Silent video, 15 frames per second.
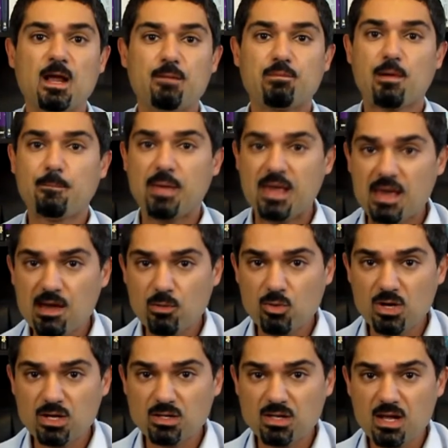prepare
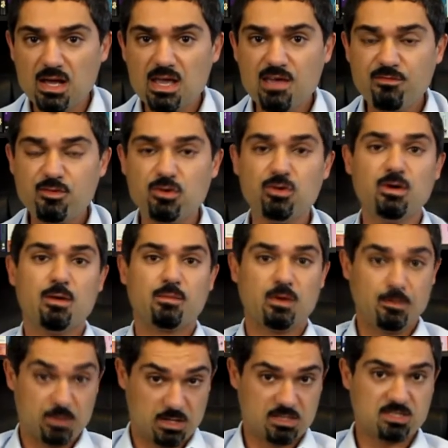well,
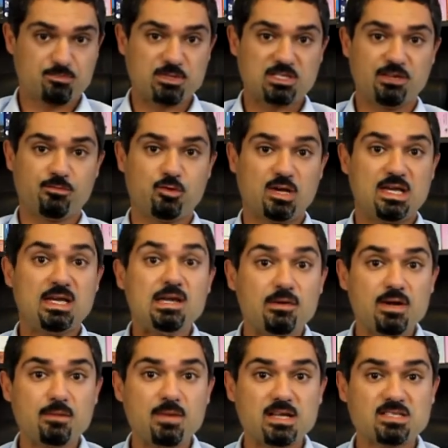especially for
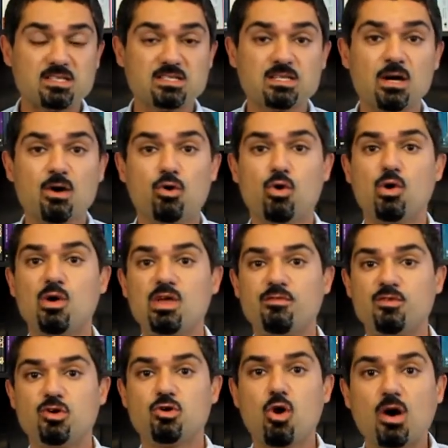hearing matters, or if
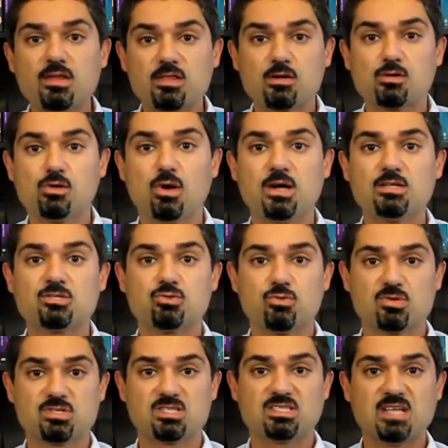you guide the client
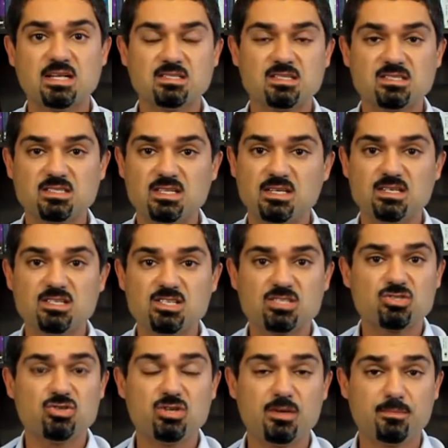towards a sentencing, and you
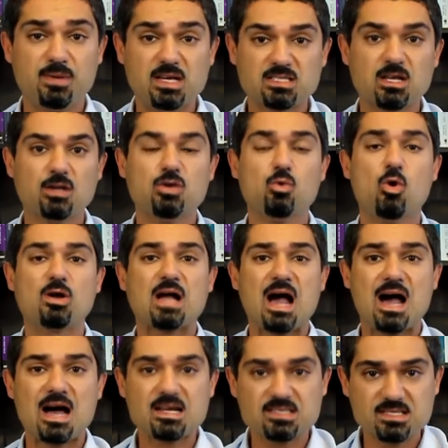just do your best. You work
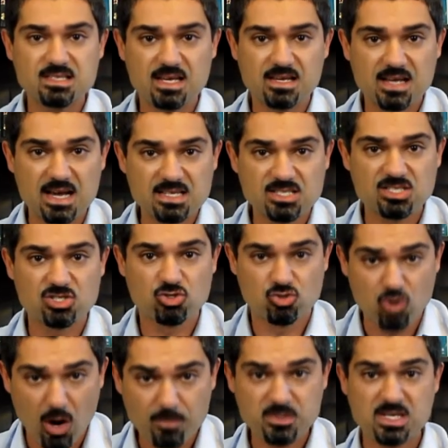hard to get cases
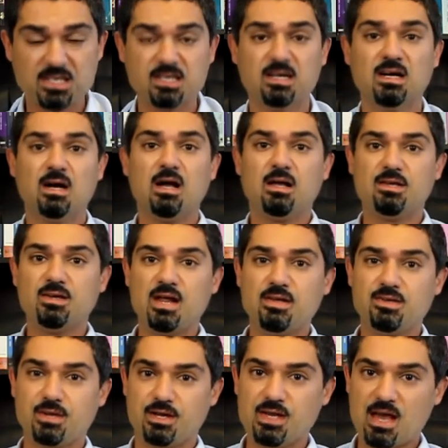dropped, and you
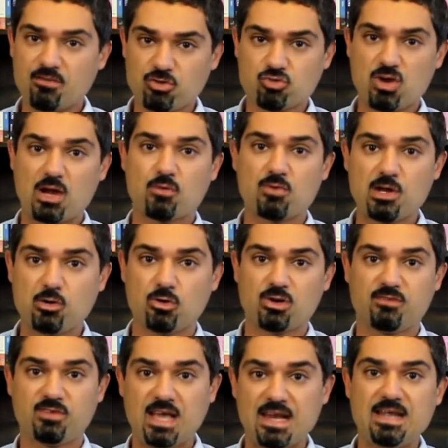have a track record
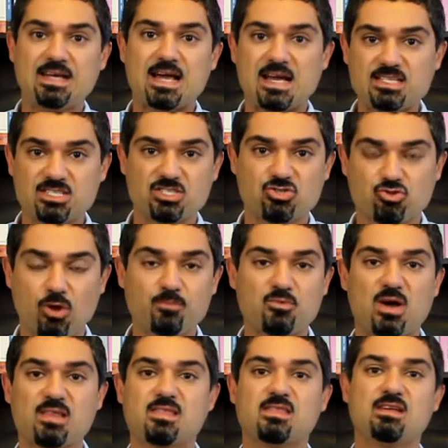of getting cases dropped
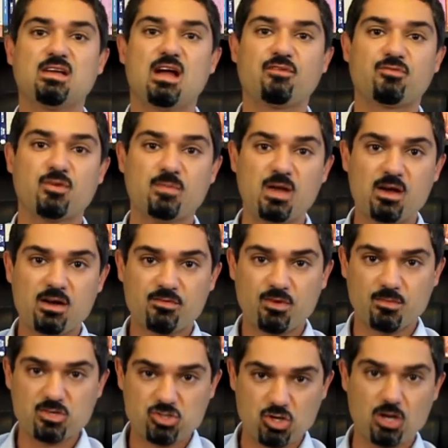rather than going
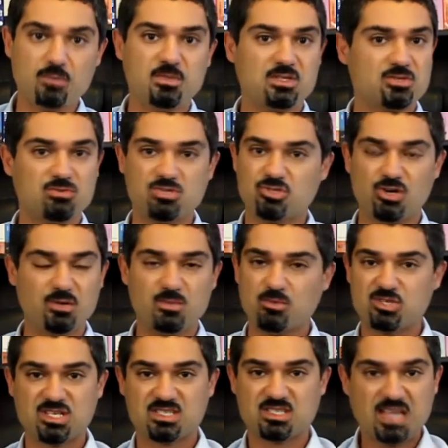from adjournment to adjournment,
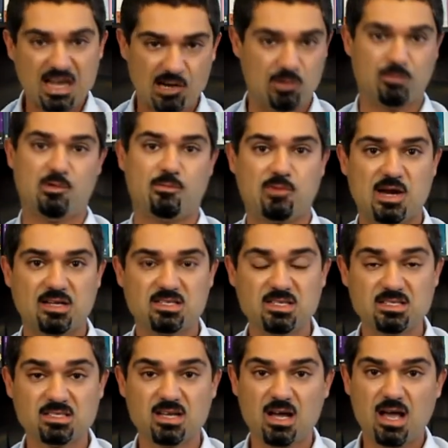which is terrible
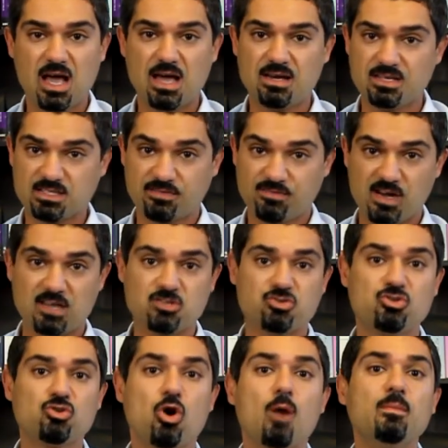practice, and it's far
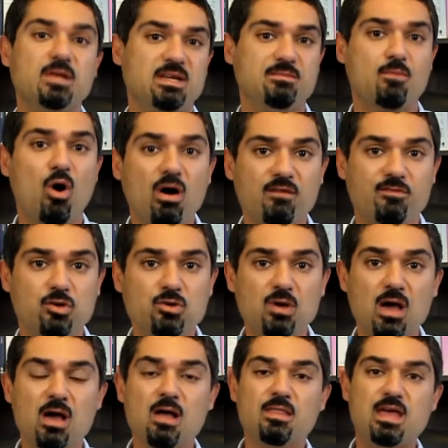too common in my view.
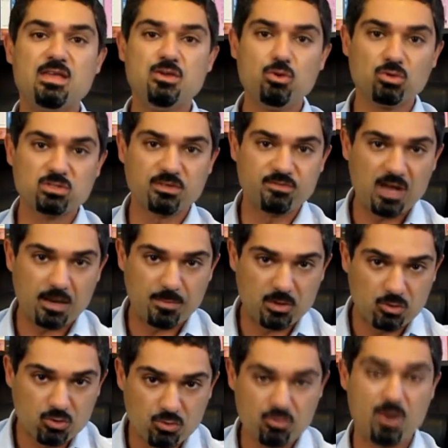Then you will develop
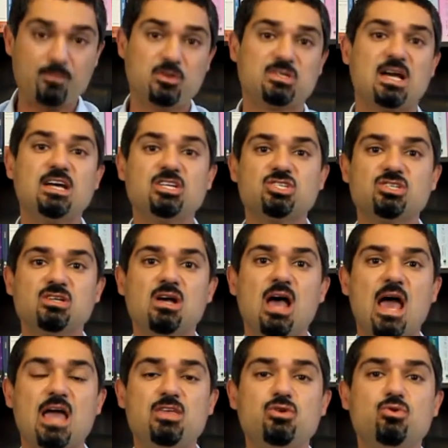a good reputation,
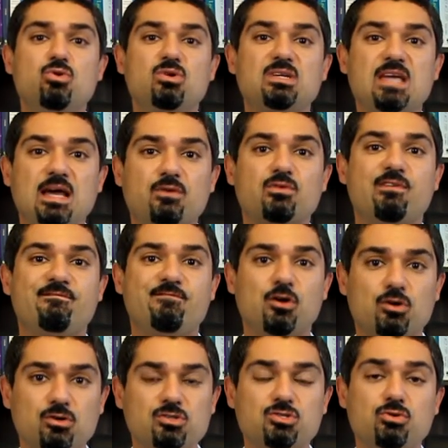and you will get
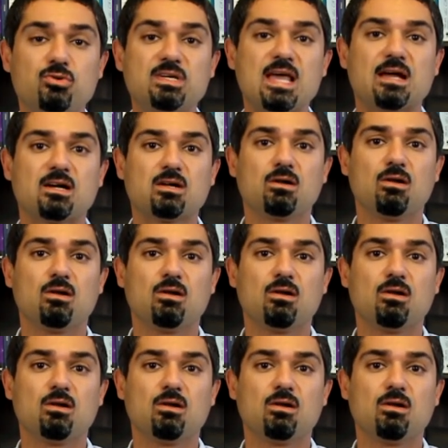referrals, you will get